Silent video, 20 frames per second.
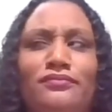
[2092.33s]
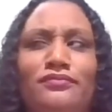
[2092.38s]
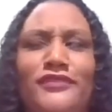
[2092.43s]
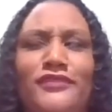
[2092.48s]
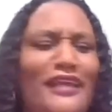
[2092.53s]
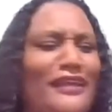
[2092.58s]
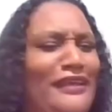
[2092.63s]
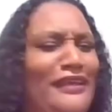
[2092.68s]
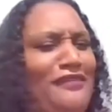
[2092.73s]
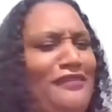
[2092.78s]
I
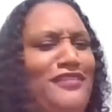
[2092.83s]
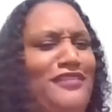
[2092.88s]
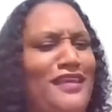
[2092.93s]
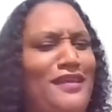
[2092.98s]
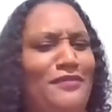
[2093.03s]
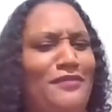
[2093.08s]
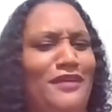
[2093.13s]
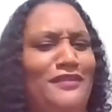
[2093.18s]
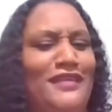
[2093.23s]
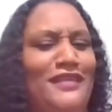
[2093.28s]
didn't even
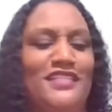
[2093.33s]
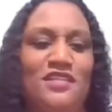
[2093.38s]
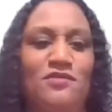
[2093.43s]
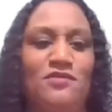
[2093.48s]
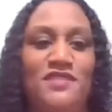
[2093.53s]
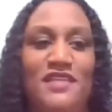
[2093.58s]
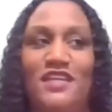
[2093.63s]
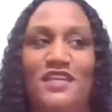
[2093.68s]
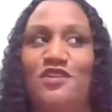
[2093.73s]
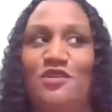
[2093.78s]
think about that. She
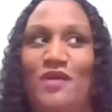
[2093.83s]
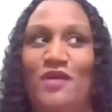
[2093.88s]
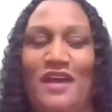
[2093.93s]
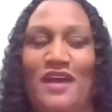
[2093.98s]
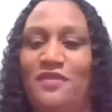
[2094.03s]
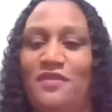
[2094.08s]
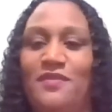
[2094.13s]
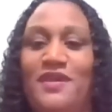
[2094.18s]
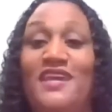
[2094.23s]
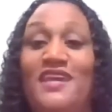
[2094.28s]
was like, you don't
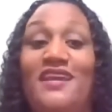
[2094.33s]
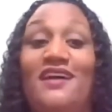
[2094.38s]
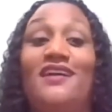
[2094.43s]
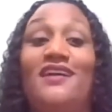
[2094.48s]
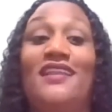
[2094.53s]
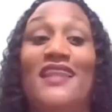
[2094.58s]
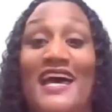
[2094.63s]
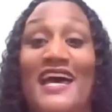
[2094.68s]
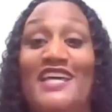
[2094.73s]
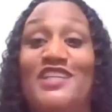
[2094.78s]
have to be in a
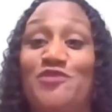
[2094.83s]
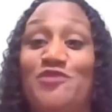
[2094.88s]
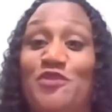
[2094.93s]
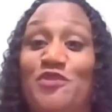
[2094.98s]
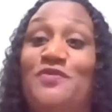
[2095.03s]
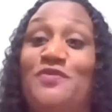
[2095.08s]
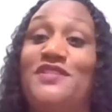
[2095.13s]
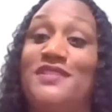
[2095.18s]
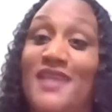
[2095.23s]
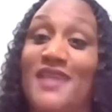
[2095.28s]

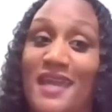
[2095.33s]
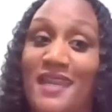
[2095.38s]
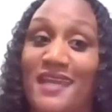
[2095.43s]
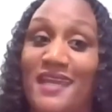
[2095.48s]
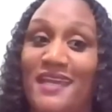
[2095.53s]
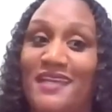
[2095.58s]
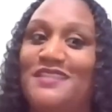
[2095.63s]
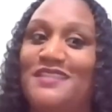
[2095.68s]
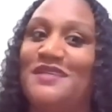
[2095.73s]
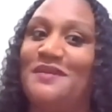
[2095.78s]
classroom
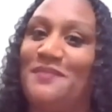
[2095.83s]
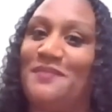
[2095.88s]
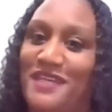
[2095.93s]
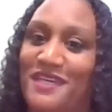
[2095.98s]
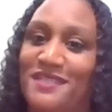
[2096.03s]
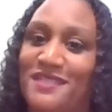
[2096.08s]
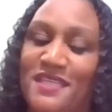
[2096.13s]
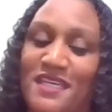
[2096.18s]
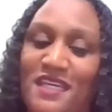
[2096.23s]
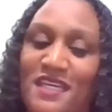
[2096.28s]
setting to
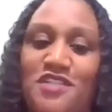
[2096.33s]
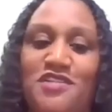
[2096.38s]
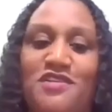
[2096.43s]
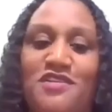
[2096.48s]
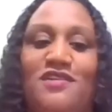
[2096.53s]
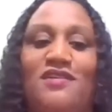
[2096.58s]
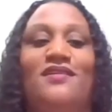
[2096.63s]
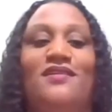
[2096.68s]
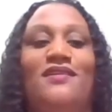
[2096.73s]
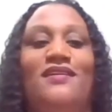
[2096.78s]
be a
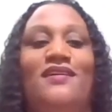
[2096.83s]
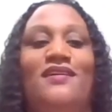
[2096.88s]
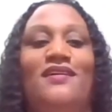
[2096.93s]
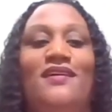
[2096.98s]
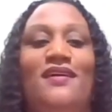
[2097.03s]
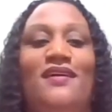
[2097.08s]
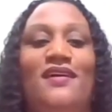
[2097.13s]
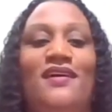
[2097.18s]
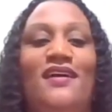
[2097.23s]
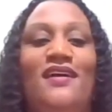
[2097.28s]
teacher.
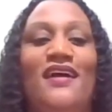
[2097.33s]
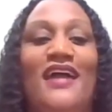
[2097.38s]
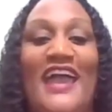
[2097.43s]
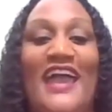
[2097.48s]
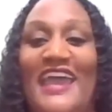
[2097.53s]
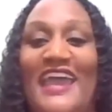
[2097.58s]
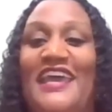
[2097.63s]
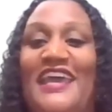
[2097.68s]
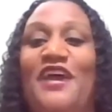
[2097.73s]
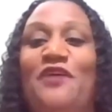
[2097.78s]

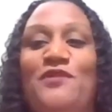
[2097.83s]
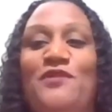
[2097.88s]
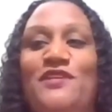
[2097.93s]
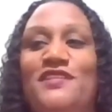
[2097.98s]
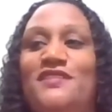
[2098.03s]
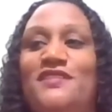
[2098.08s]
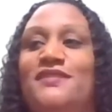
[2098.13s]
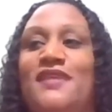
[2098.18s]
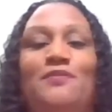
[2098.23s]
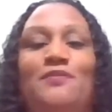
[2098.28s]
And it
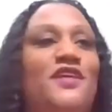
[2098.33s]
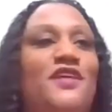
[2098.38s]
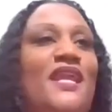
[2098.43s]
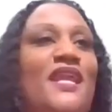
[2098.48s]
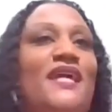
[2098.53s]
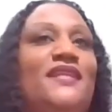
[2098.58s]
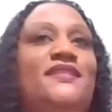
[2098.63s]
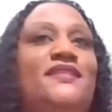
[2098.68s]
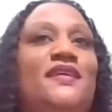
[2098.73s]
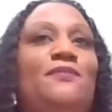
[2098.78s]
was something
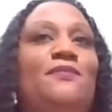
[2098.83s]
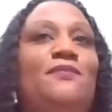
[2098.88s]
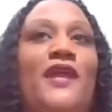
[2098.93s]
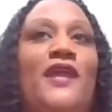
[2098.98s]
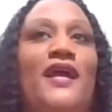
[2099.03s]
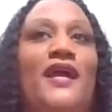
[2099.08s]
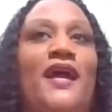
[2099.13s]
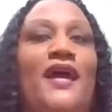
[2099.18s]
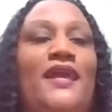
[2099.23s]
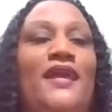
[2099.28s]
that simple
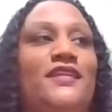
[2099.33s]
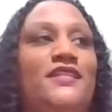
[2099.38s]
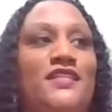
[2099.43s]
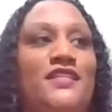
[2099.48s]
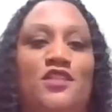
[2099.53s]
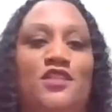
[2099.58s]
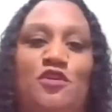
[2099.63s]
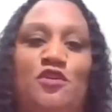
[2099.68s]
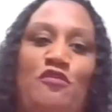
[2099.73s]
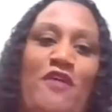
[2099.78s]
that kind of
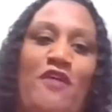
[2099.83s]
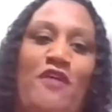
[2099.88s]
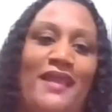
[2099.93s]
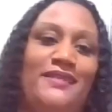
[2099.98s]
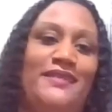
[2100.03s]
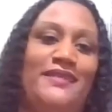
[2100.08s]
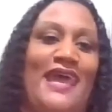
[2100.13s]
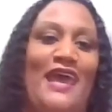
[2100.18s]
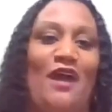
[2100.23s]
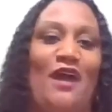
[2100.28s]
just
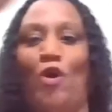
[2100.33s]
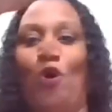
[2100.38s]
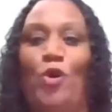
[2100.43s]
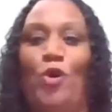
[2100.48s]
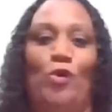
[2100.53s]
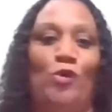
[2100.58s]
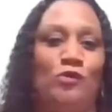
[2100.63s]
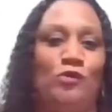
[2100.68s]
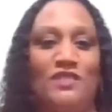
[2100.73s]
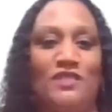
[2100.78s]
cracked that
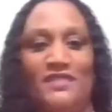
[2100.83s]
whole